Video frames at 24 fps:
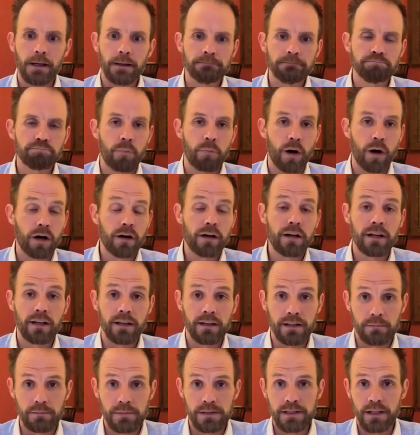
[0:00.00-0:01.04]

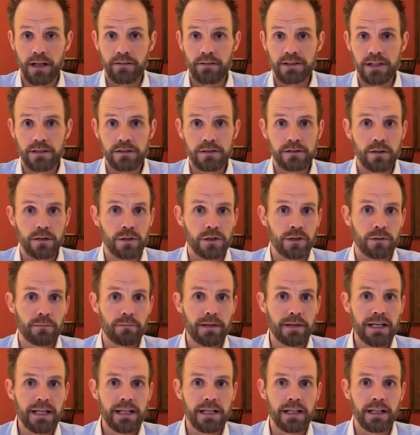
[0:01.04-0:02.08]
marketing themselves on social
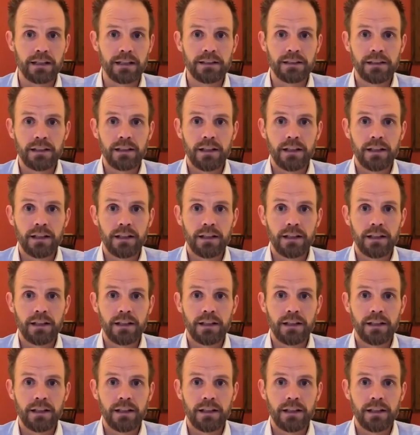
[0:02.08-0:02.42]
media,